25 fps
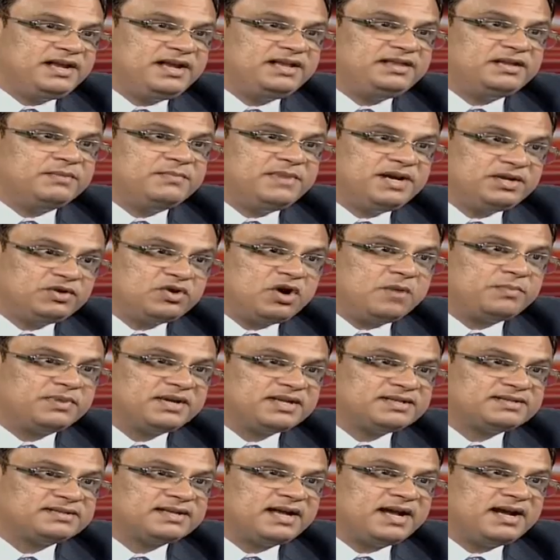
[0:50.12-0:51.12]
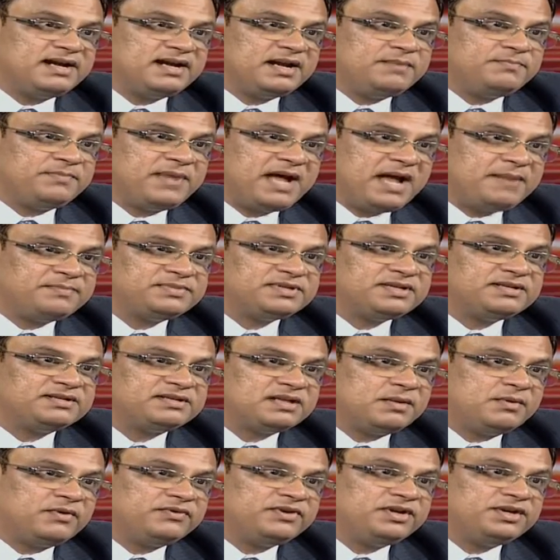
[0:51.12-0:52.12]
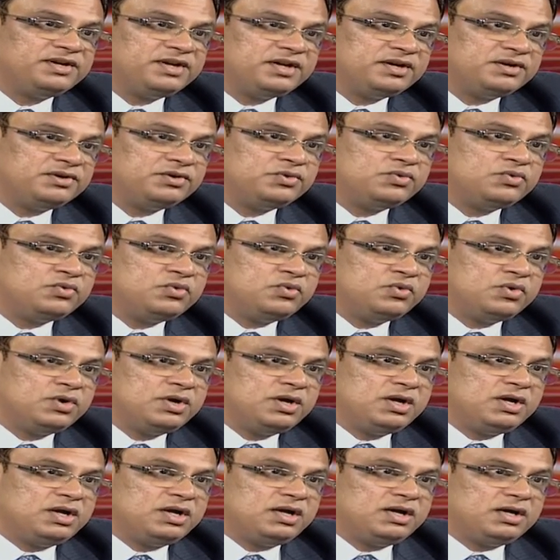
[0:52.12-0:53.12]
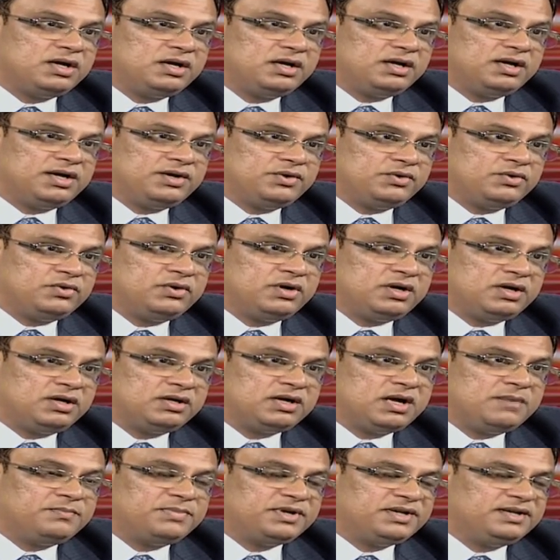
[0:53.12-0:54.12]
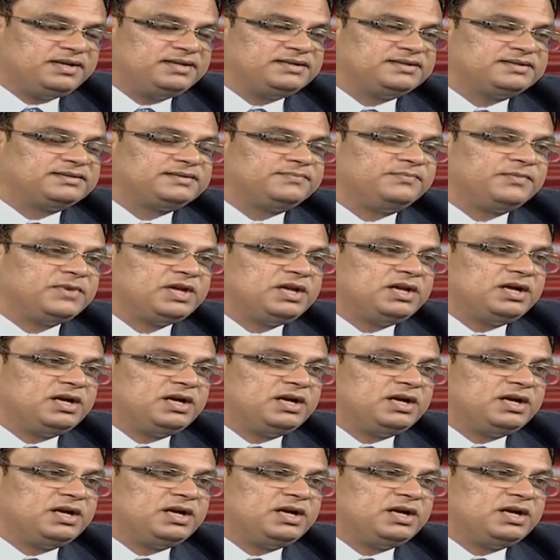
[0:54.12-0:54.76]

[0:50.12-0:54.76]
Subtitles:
in the mid-corporate side and perhaps in some of the tier two, companies.